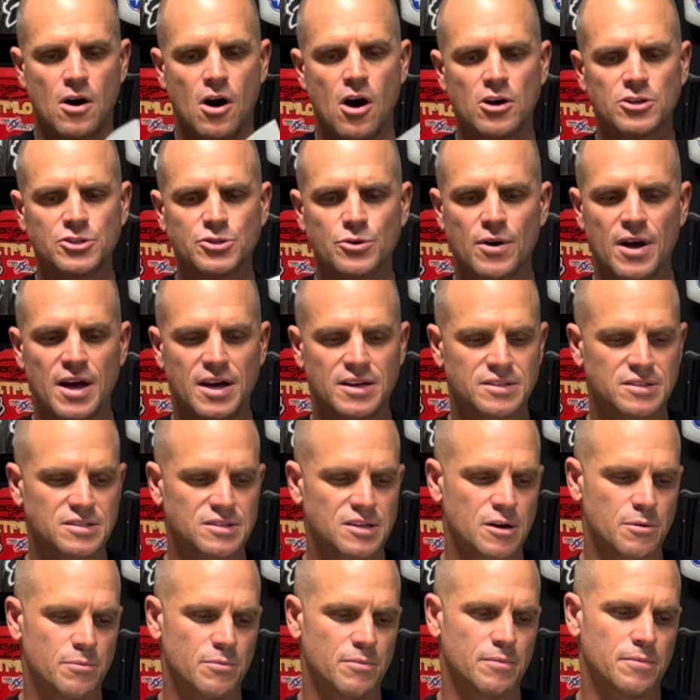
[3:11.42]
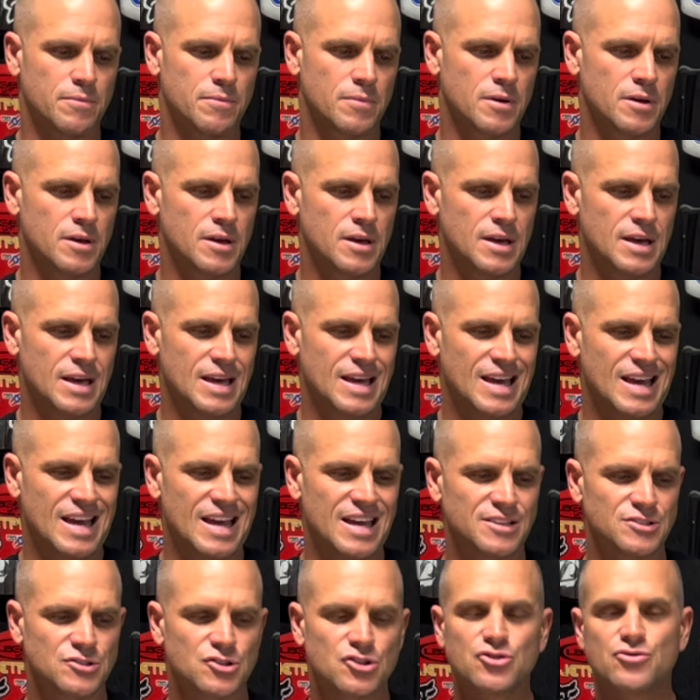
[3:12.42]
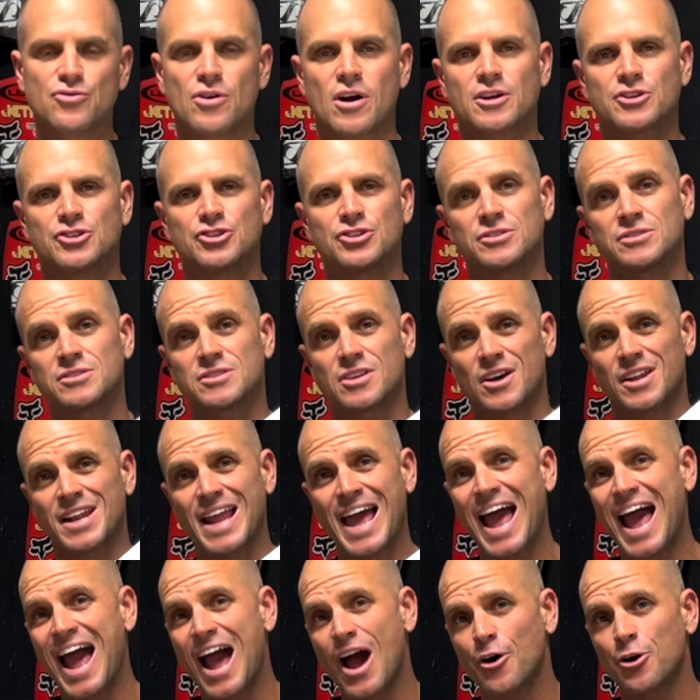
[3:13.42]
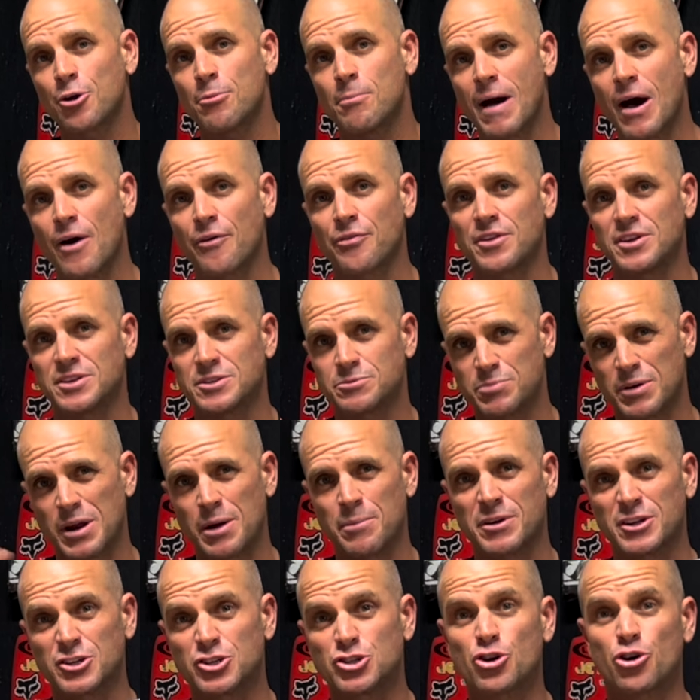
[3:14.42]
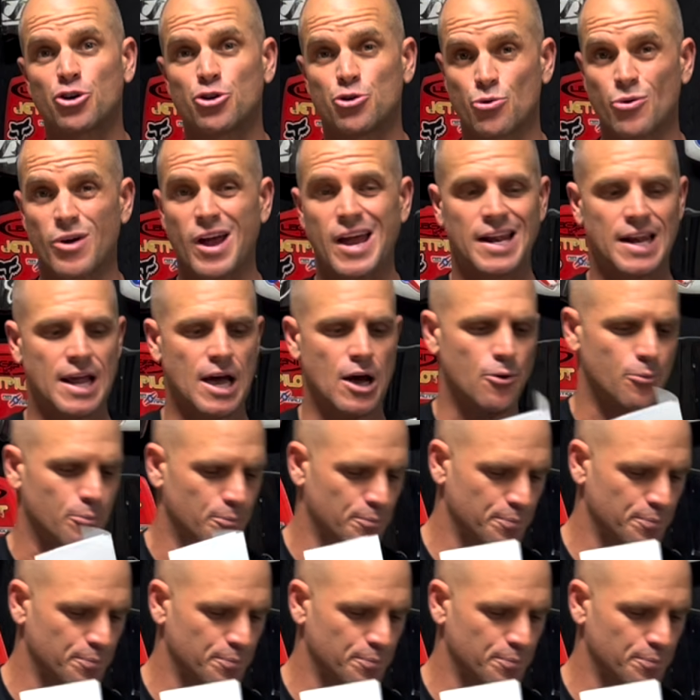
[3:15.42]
Also has some instructions on how to mount these, but I'm gonna show you right now.